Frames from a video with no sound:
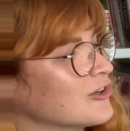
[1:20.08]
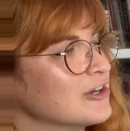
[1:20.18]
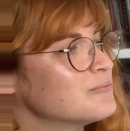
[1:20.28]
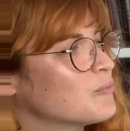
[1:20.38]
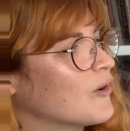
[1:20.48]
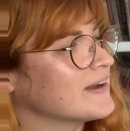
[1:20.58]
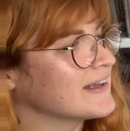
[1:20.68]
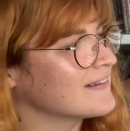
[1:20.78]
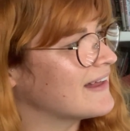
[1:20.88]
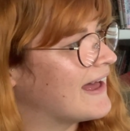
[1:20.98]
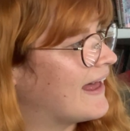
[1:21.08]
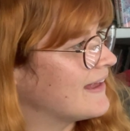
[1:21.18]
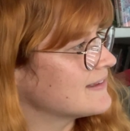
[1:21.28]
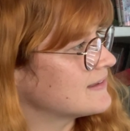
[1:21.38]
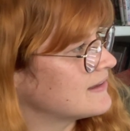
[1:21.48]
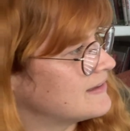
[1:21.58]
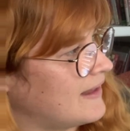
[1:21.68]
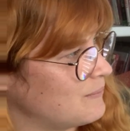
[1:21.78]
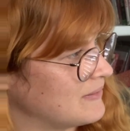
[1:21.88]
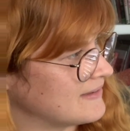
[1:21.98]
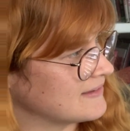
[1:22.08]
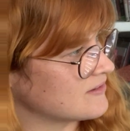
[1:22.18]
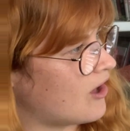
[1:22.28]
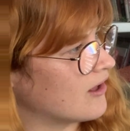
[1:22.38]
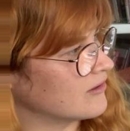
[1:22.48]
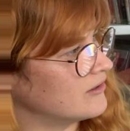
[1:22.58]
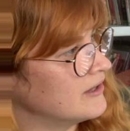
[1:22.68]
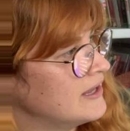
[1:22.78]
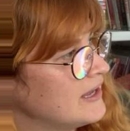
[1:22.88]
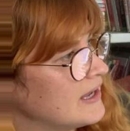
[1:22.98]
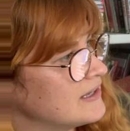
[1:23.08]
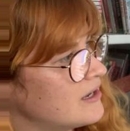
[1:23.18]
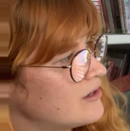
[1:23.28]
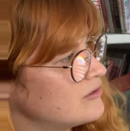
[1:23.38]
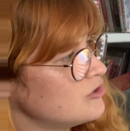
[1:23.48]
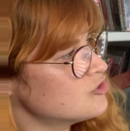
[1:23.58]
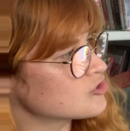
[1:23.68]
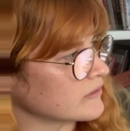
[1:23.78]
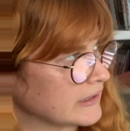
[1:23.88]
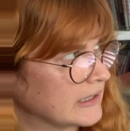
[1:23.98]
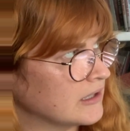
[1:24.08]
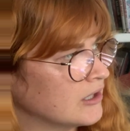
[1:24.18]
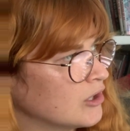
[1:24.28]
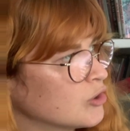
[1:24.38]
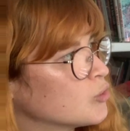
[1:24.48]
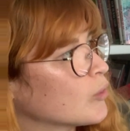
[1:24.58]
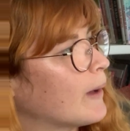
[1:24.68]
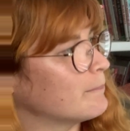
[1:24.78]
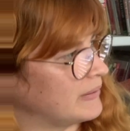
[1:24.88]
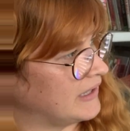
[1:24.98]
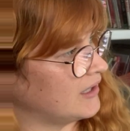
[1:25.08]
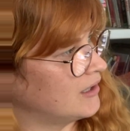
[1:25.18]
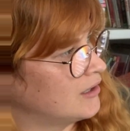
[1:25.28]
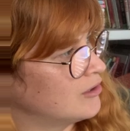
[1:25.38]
Good morning, class, said Mrs. Toggle in an unusually grumpy